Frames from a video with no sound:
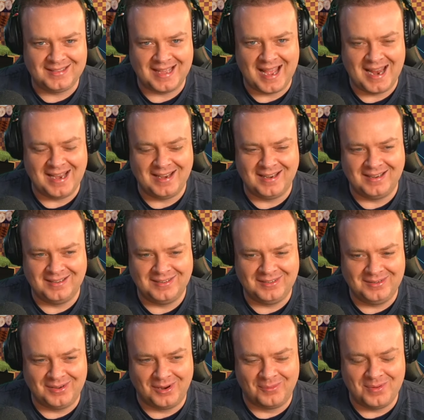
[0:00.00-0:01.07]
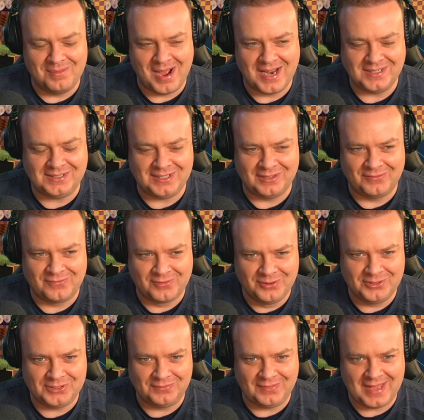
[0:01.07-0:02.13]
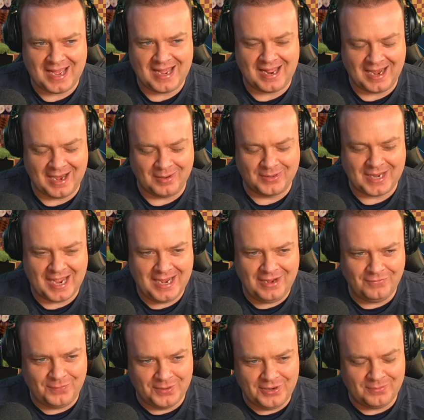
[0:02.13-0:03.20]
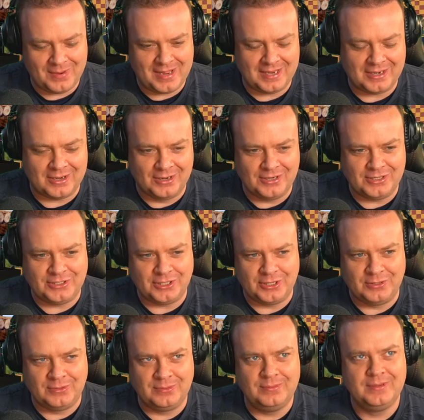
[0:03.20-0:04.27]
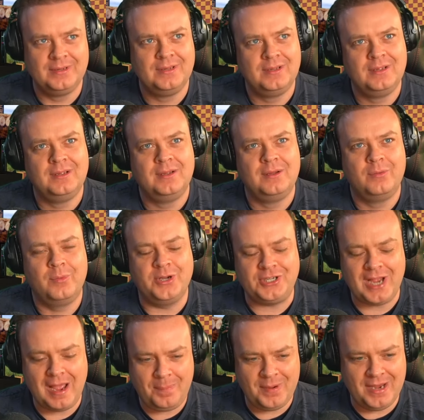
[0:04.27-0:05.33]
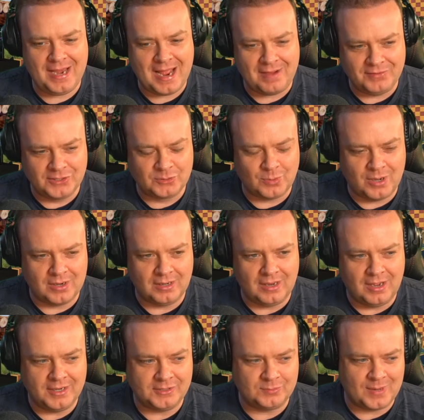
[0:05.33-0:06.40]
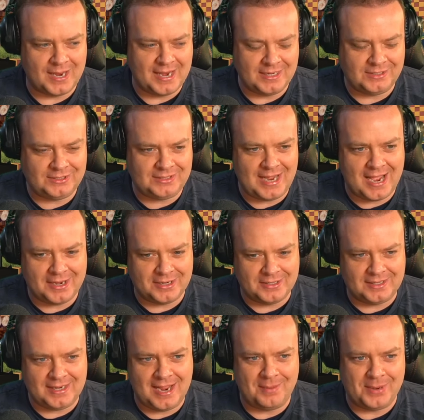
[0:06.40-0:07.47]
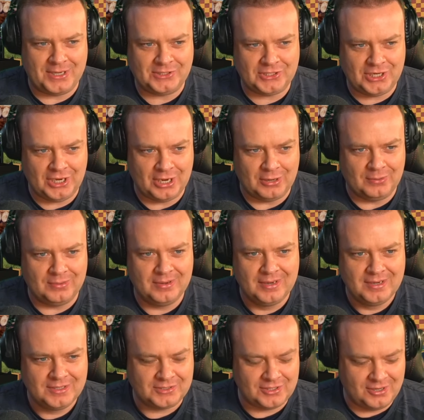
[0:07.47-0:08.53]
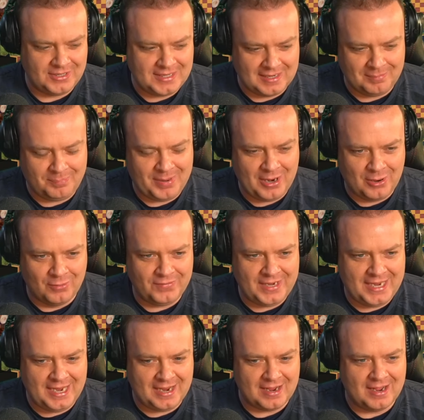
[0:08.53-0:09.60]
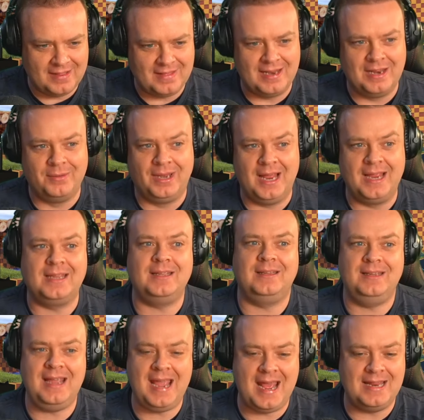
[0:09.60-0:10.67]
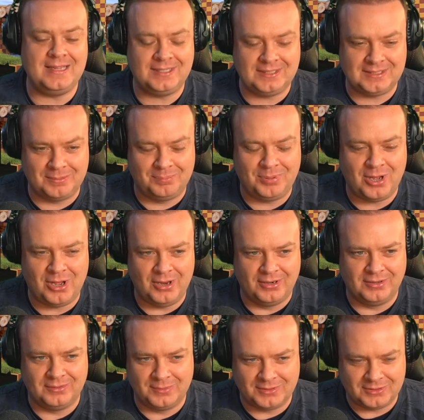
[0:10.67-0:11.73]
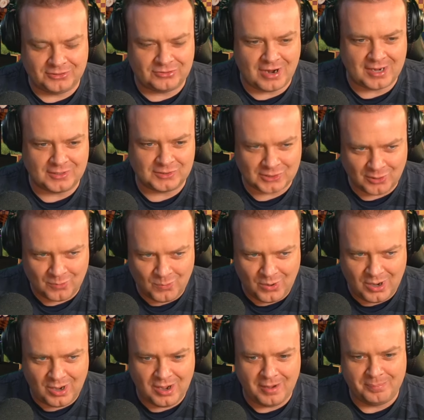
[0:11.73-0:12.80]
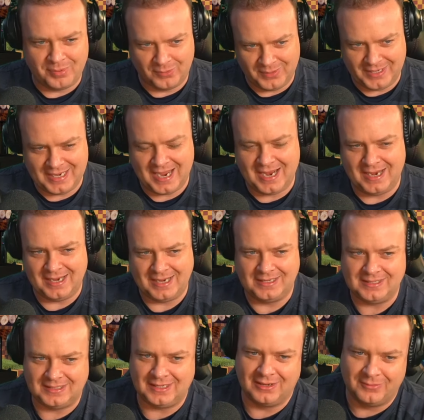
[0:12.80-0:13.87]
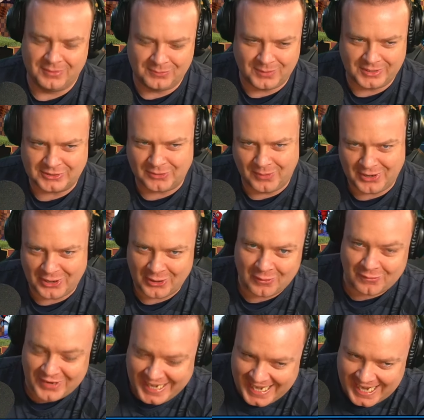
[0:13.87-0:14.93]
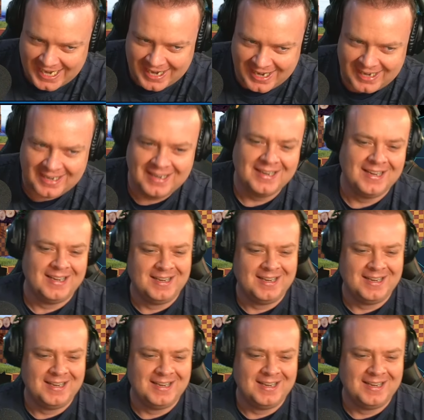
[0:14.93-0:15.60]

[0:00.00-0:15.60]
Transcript: then you know we might see the fruits of that. And I kind of wonder where they're gonna do, which happened in Heavensward a lot, is where they staggered the MSQ. So you did a bit over here, and then they were like, "Yeah, this is important with the Dragonsong War, but we kind of need to deal with what's going on over here."